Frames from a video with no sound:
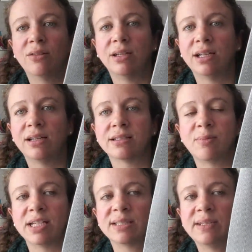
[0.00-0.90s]
linen. It's my
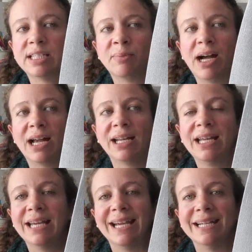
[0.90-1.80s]
sweet spot.
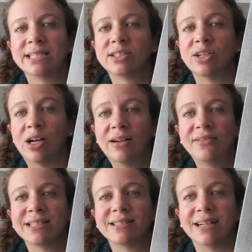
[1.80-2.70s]
It's soft.
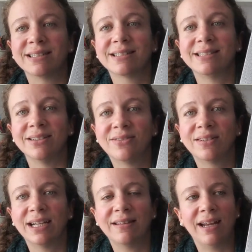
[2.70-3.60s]
It's not stiff
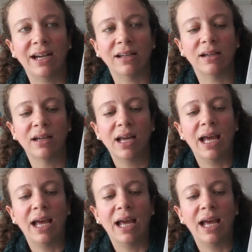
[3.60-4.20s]
like the Ada.